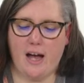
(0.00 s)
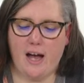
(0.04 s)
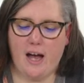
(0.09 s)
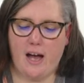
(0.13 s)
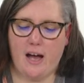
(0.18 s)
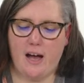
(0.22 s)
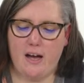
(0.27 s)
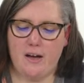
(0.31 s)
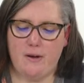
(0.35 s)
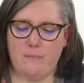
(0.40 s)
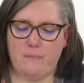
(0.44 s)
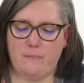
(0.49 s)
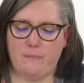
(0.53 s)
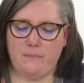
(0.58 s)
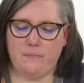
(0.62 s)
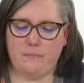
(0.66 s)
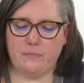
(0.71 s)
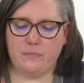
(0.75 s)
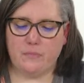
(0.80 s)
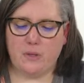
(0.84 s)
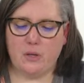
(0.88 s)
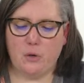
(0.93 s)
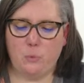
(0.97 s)
Um,
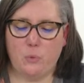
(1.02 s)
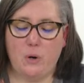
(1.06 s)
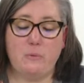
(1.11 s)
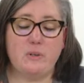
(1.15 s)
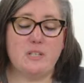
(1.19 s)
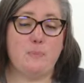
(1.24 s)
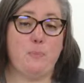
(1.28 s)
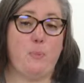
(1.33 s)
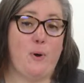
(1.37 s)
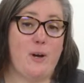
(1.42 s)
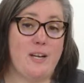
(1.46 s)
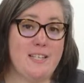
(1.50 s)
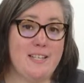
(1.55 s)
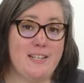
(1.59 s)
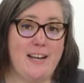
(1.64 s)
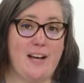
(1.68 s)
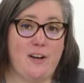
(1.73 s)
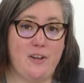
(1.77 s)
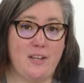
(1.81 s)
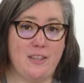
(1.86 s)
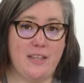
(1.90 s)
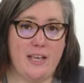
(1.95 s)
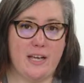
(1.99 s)
what was pointed
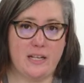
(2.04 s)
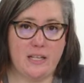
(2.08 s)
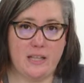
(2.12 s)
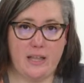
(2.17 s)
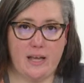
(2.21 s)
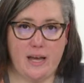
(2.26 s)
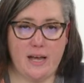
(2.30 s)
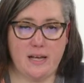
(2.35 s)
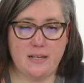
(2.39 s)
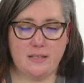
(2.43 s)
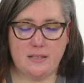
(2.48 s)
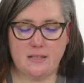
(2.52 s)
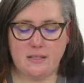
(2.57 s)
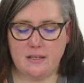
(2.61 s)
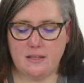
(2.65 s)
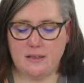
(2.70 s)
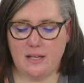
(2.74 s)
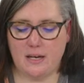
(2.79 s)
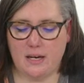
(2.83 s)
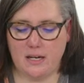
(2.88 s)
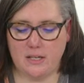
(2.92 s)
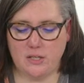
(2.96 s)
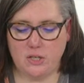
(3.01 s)
out in that class
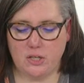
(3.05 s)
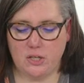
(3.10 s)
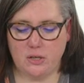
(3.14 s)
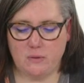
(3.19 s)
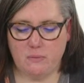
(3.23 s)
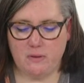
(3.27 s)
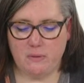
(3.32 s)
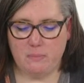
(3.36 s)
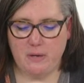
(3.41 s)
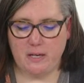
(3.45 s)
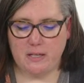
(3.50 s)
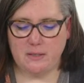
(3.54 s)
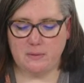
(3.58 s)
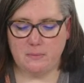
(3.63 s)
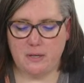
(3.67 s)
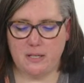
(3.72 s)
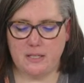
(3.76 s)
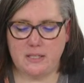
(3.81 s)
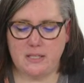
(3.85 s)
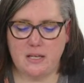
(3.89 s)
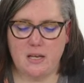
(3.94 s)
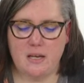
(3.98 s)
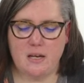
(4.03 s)
that I took with Meg
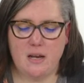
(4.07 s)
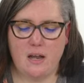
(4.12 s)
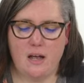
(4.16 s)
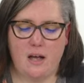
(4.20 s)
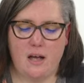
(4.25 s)
Swansen,